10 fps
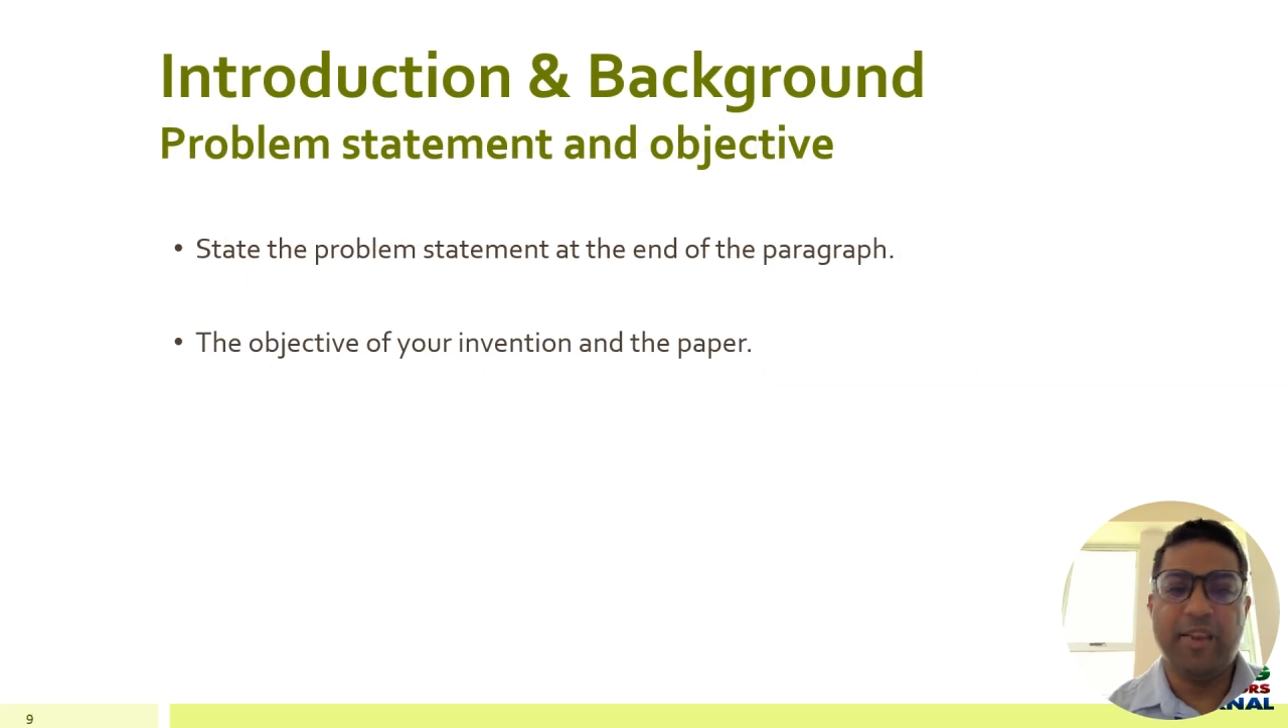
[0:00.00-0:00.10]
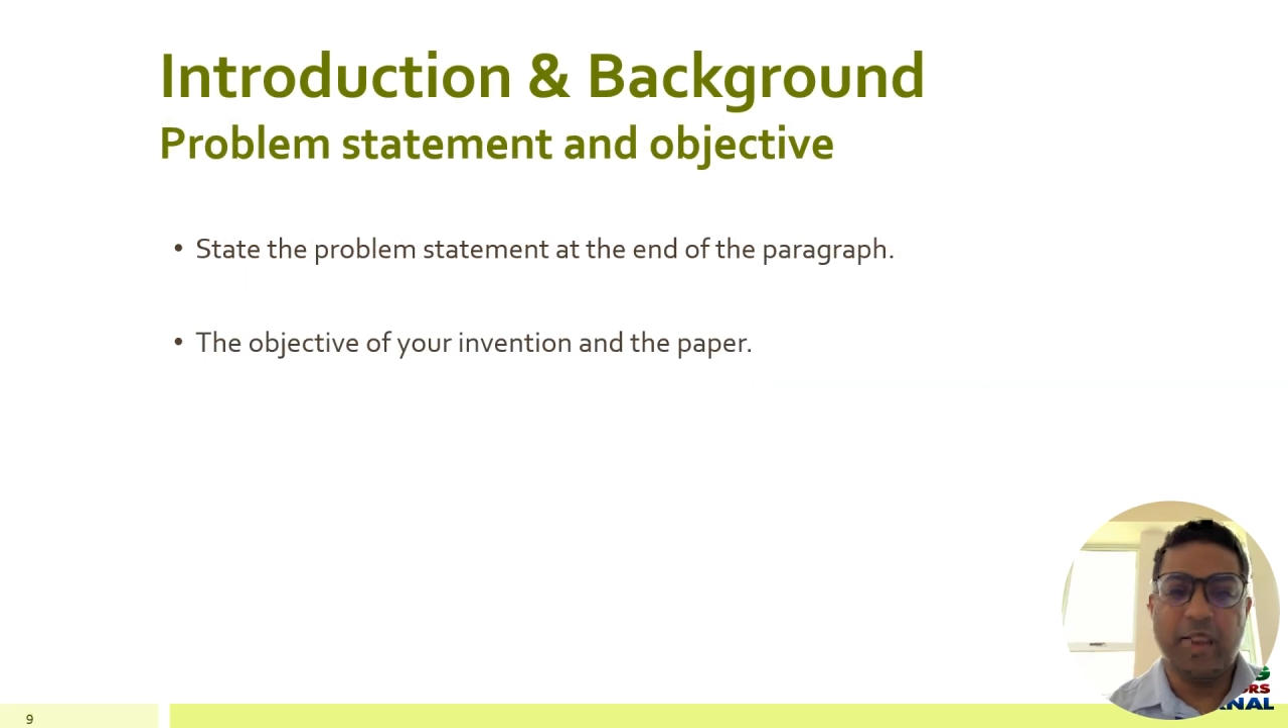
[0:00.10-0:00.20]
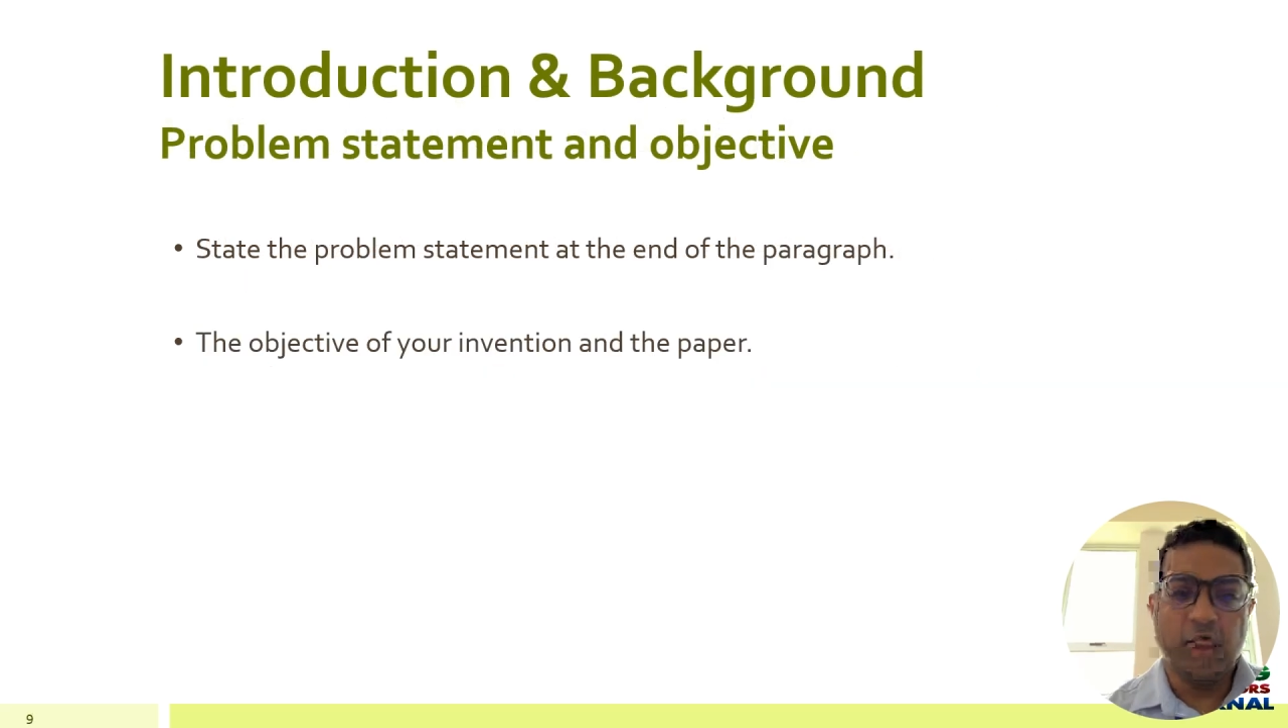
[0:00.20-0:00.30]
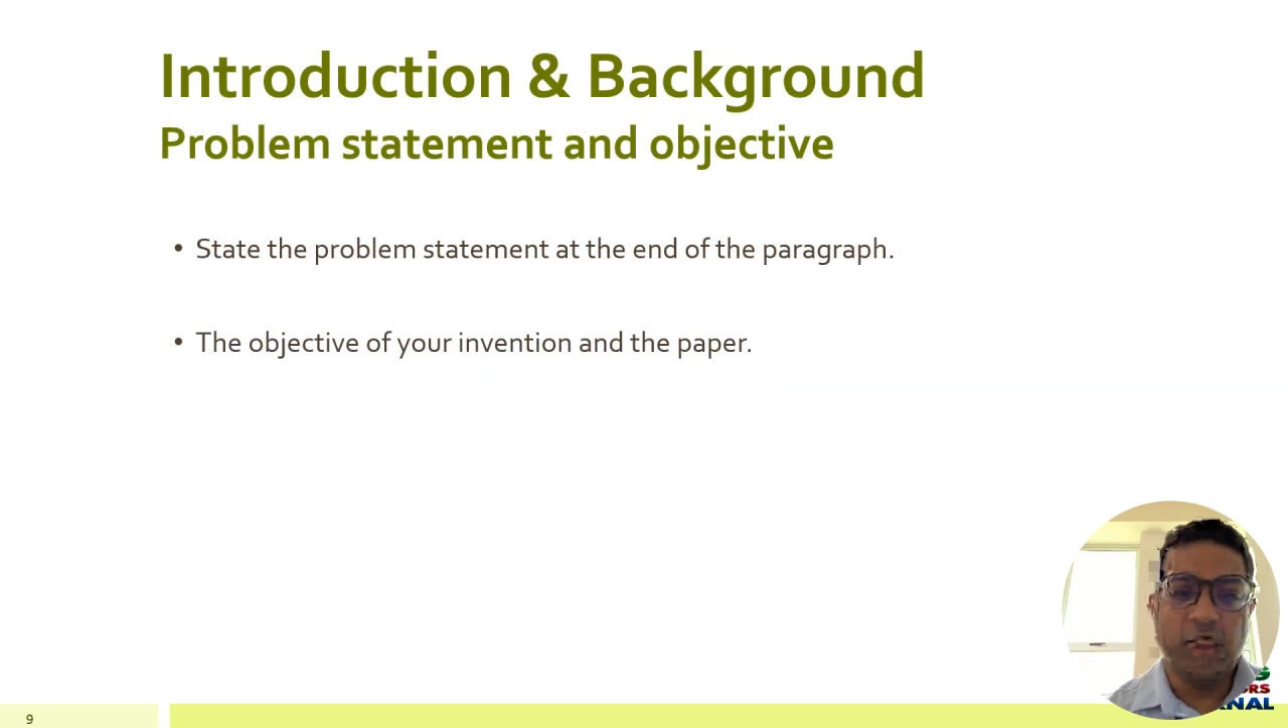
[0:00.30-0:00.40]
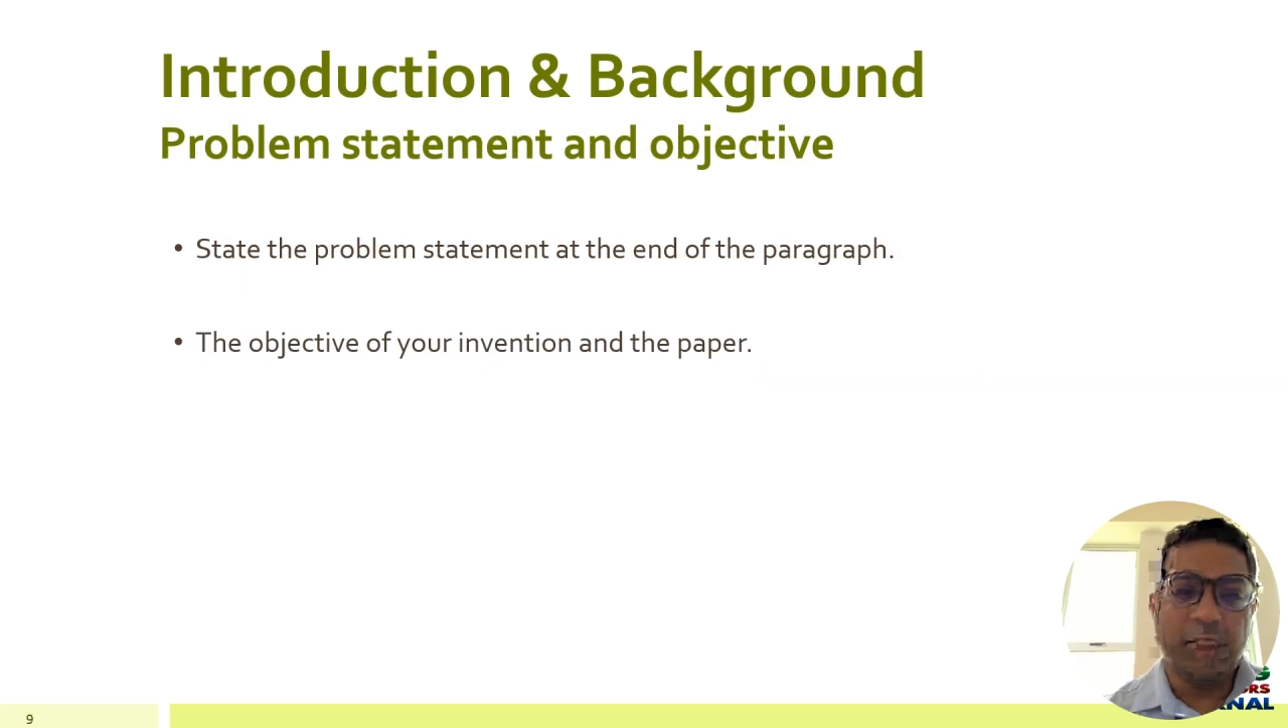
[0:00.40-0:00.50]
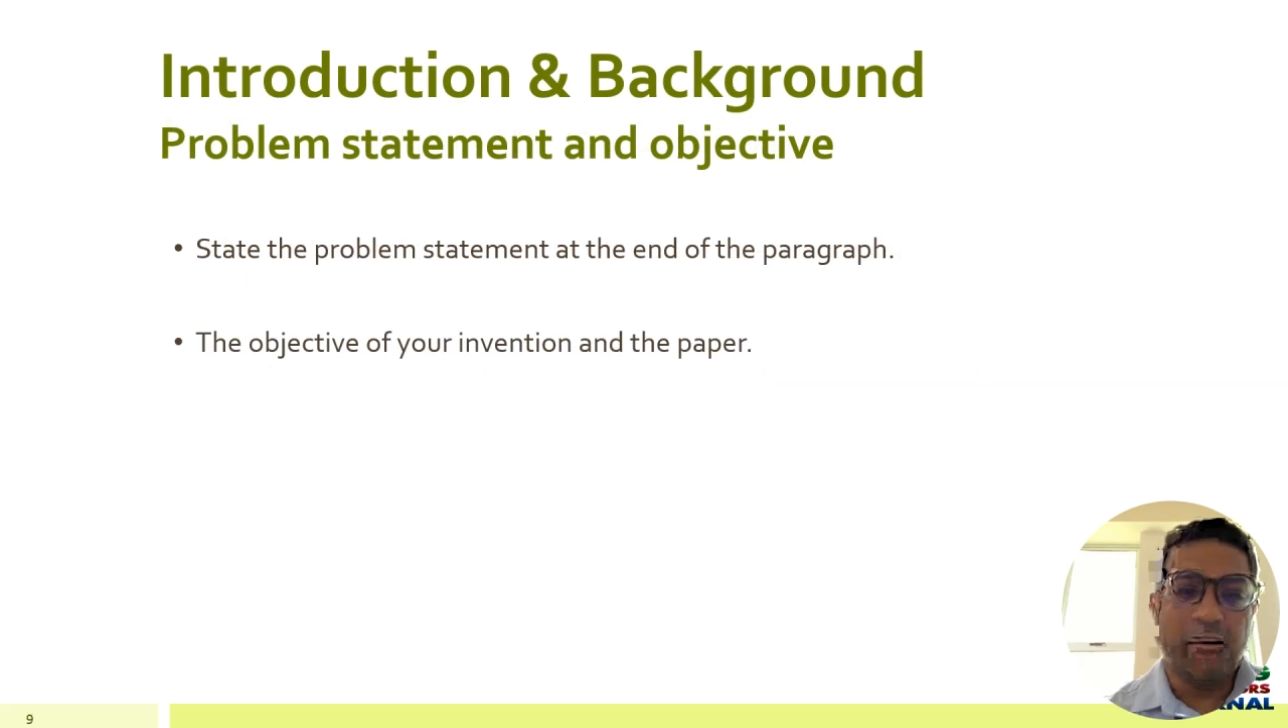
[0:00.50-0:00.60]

followed